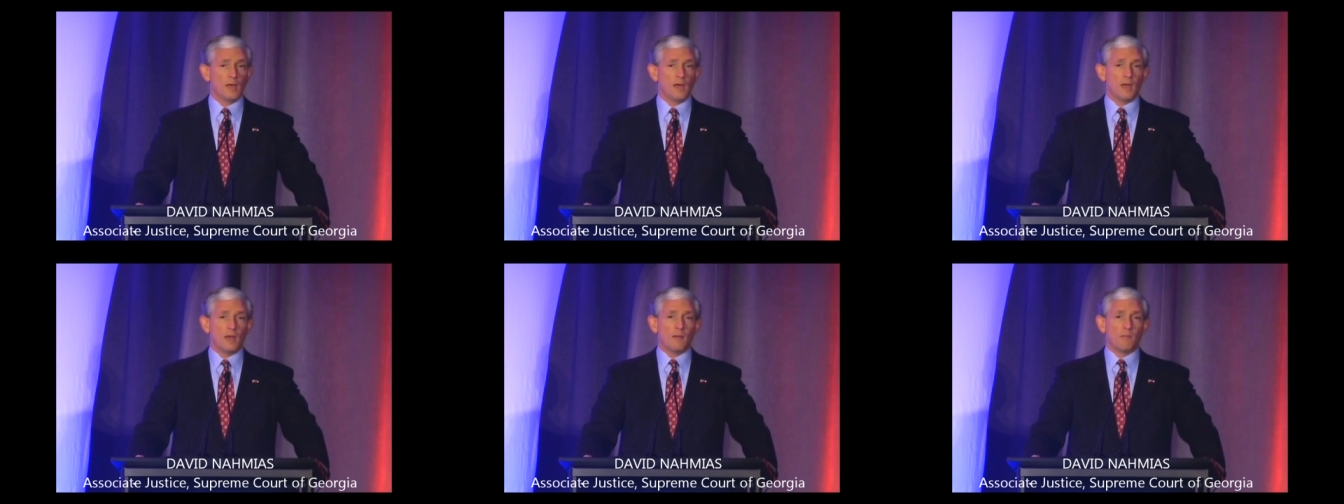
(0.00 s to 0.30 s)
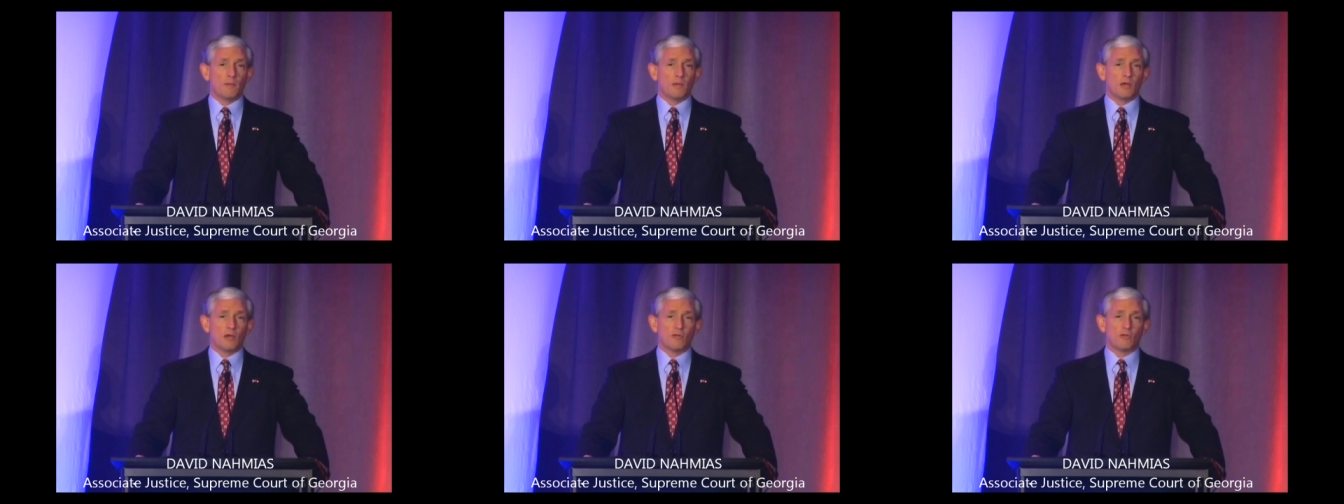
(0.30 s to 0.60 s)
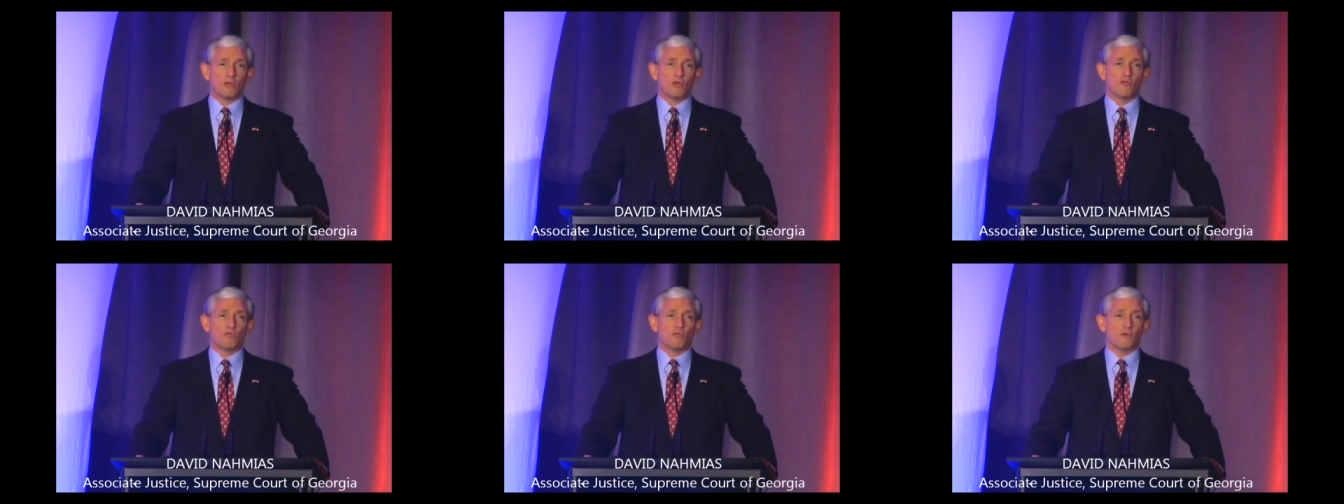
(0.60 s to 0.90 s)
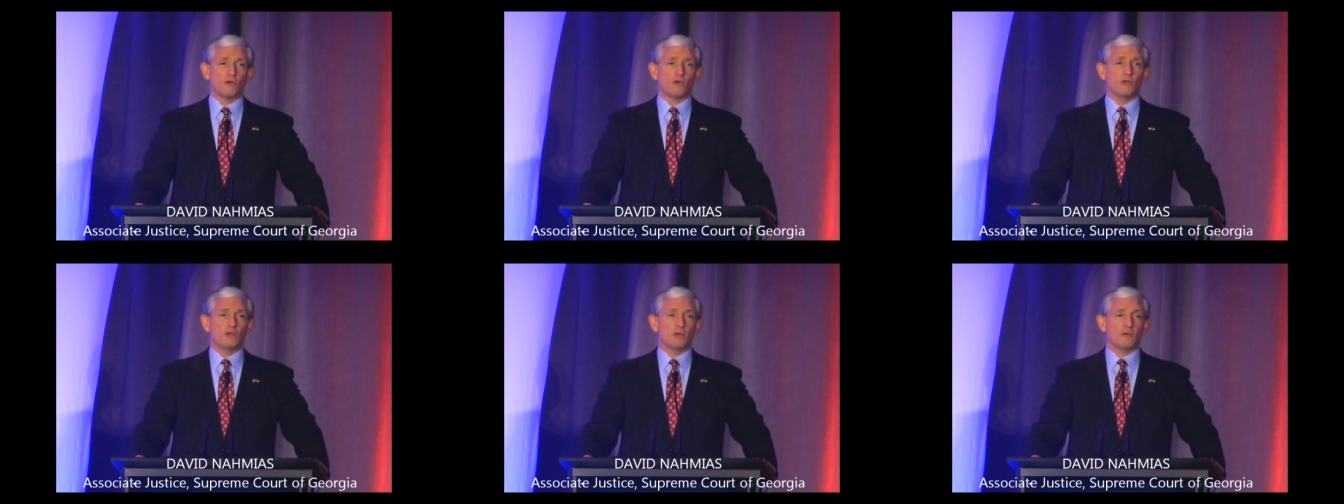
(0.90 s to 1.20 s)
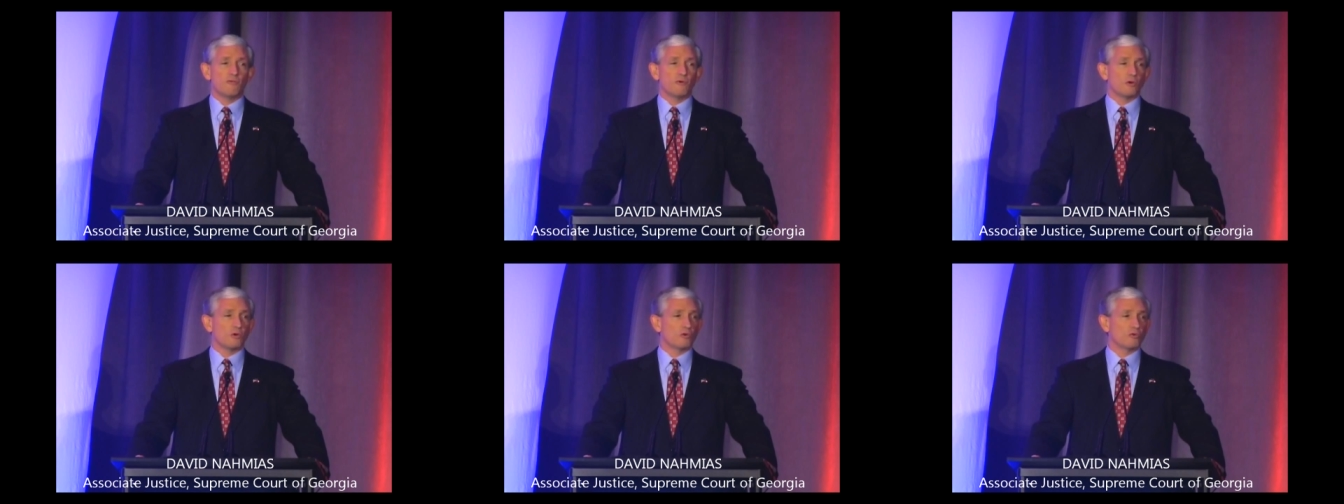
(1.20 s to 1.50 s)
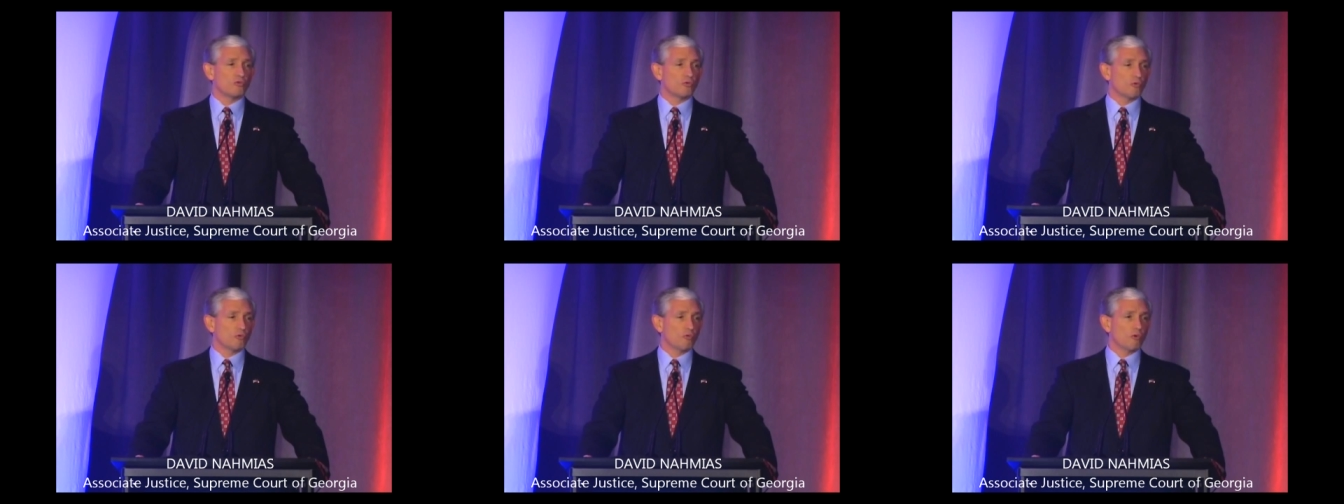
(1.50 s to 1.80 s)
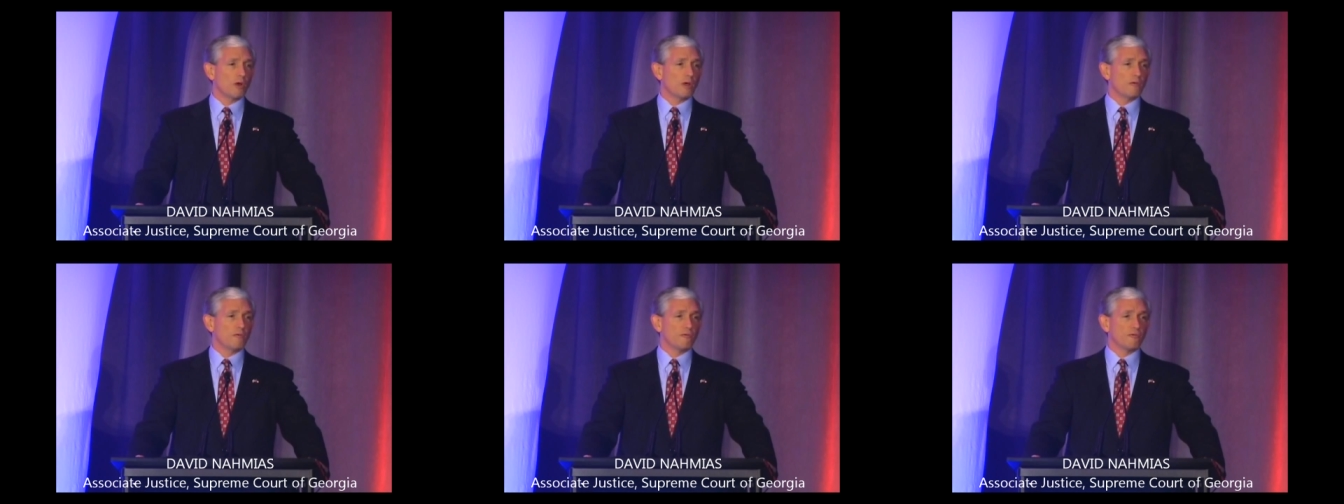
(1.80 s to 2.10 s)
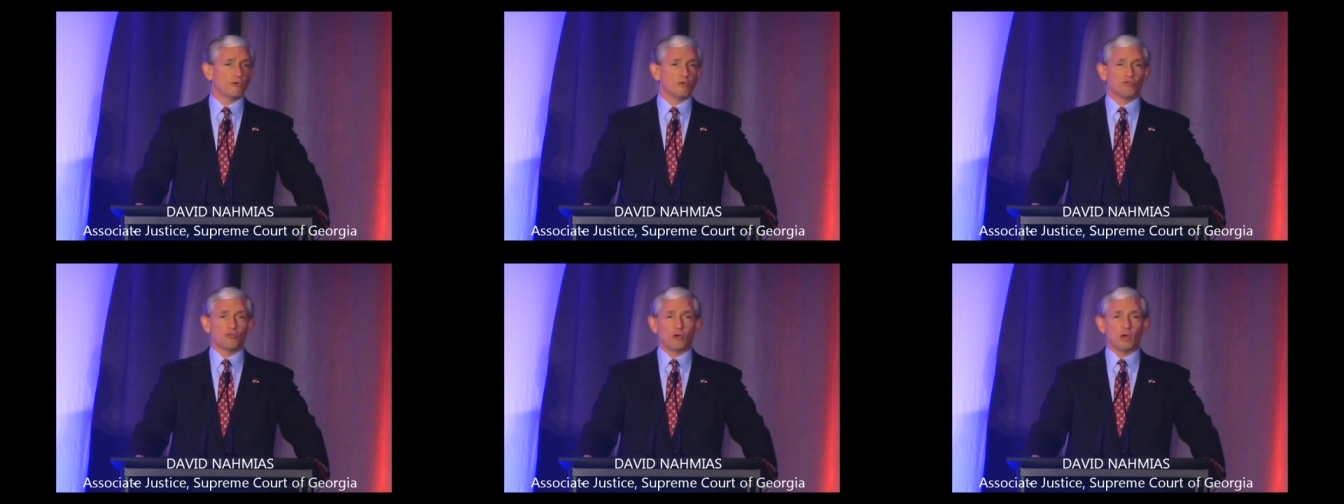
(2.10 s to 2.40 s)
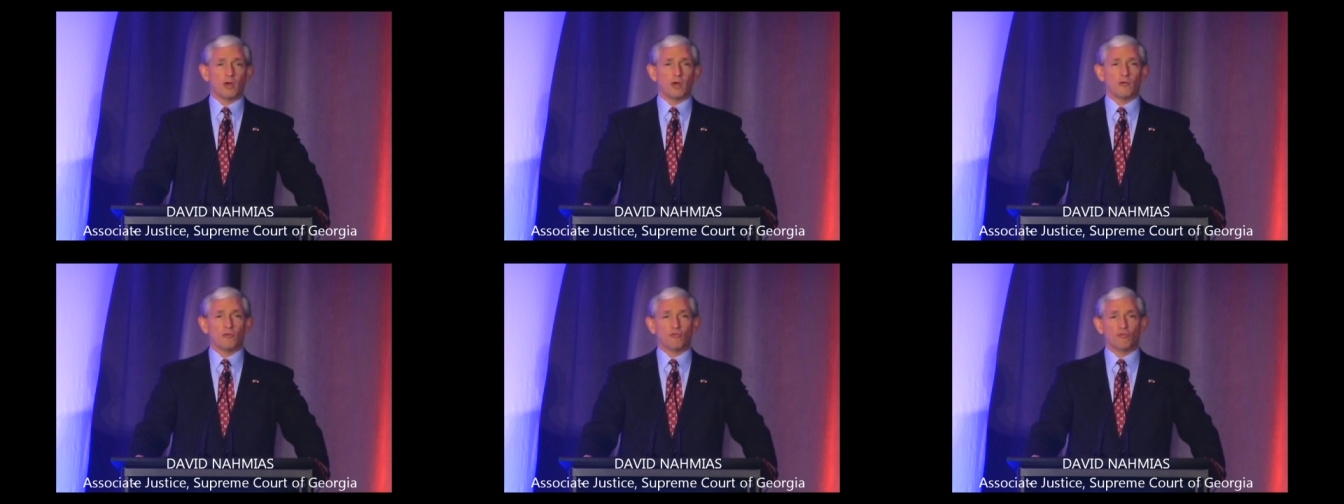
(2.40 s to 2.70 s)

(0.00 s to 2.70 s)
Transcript: because it is very difficult to run for judge